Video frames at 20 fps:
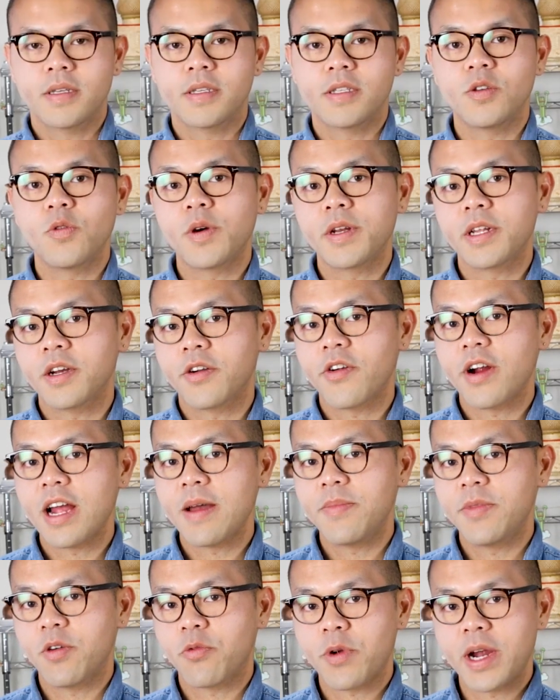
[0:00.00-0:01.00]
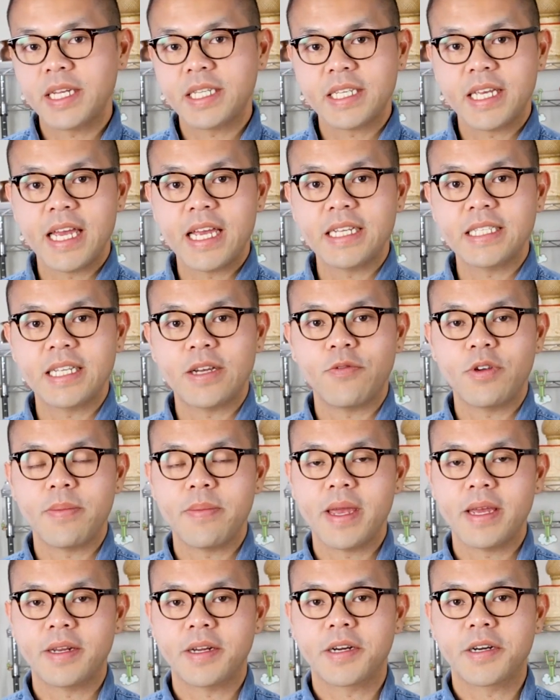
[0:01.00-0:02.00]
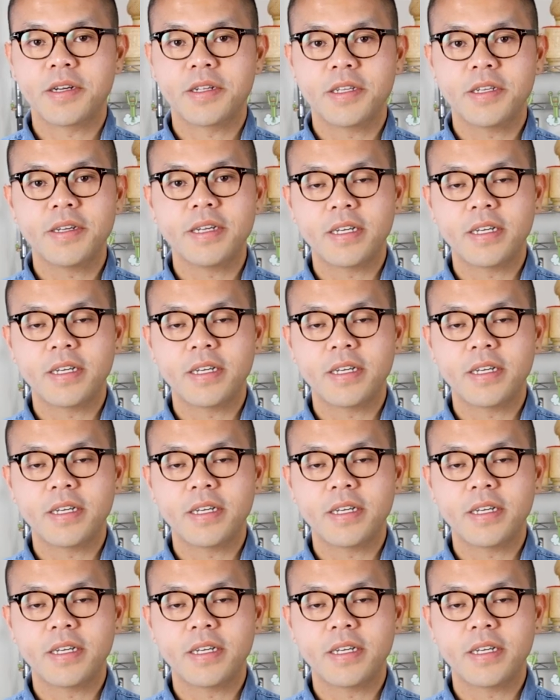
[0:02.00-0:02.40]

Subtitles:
You wanna grab the rice cakes that we made earlier